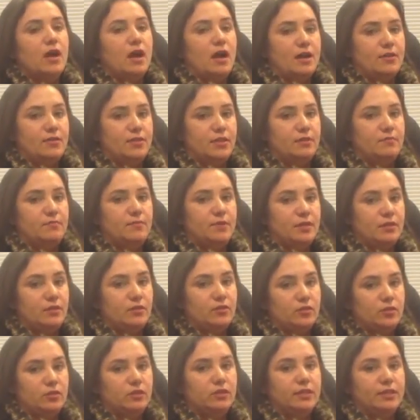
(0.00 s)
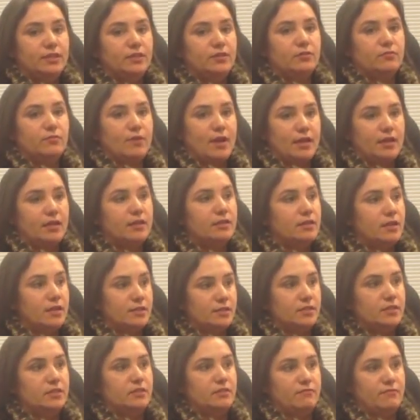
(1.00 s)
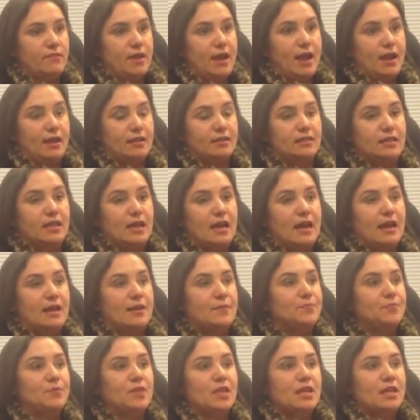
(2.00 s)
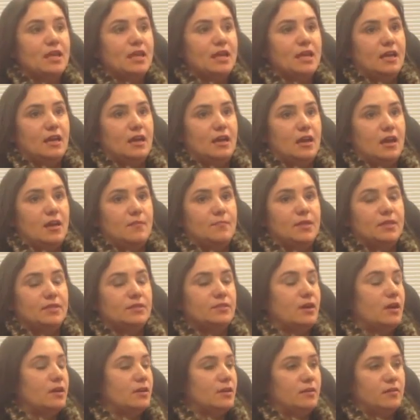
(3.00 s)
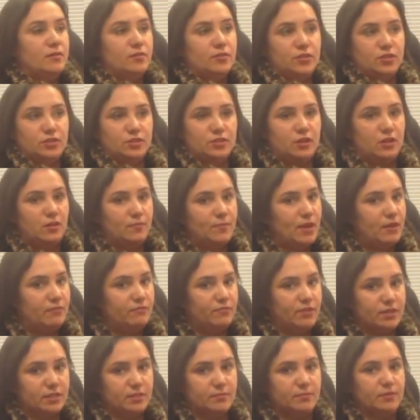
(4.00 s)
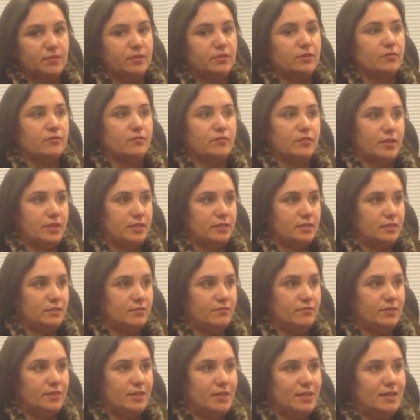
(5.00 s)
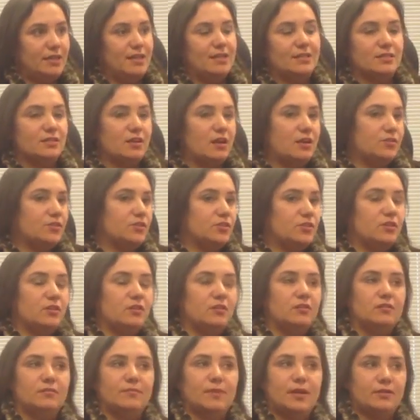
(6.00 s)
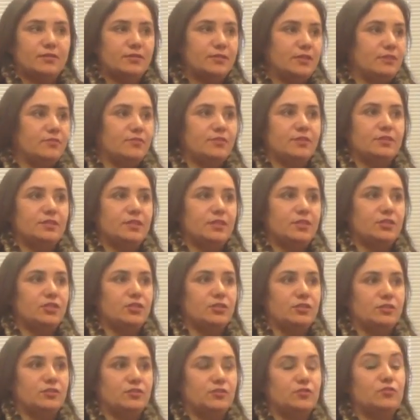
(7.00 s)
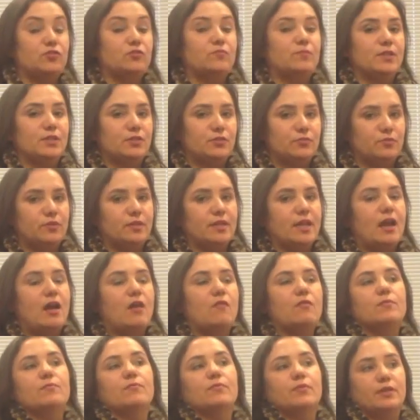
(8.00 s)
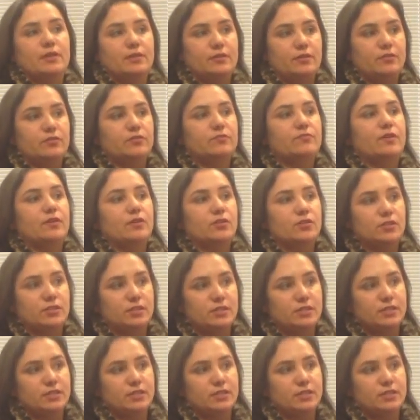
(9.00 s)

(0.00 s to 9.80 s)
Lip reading: I think being a good leader recognizes the fact that it's not just all about flexibility or creativity. It's not just all about standardization and control, but it's really how we bring those functions